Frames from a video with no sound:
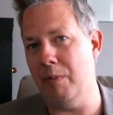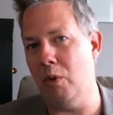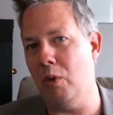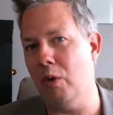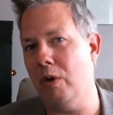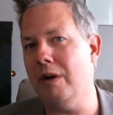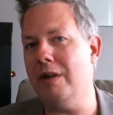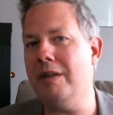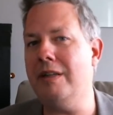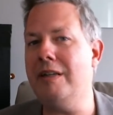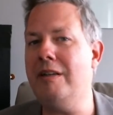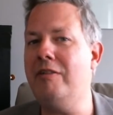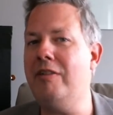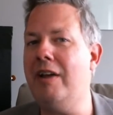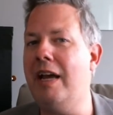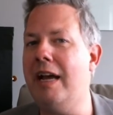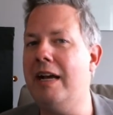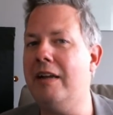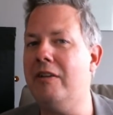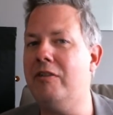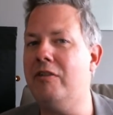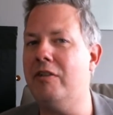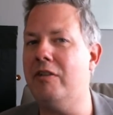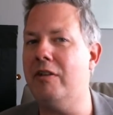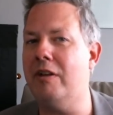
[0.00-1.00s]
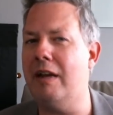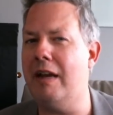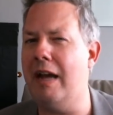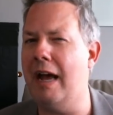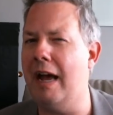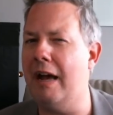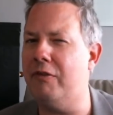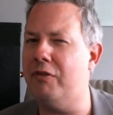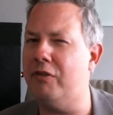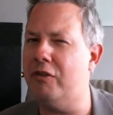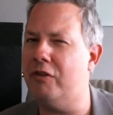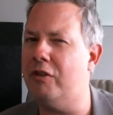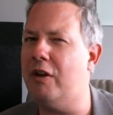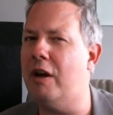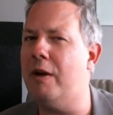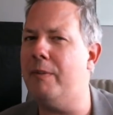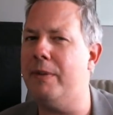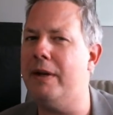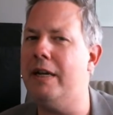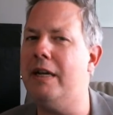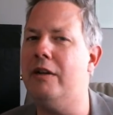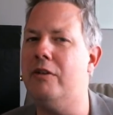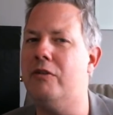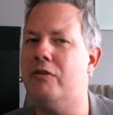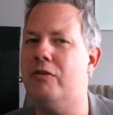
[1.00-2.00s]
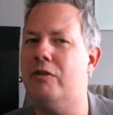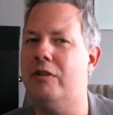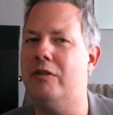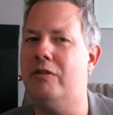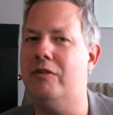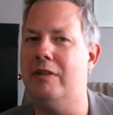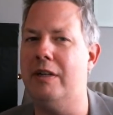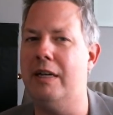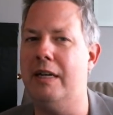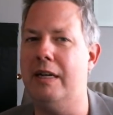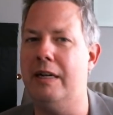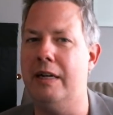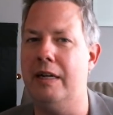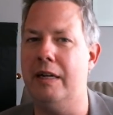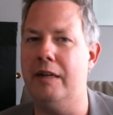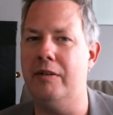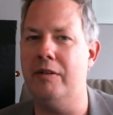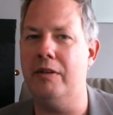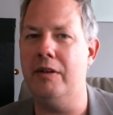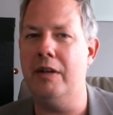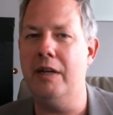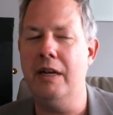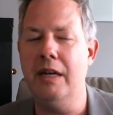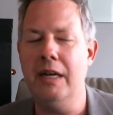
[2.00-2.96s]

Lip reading: or at least have some interest in it.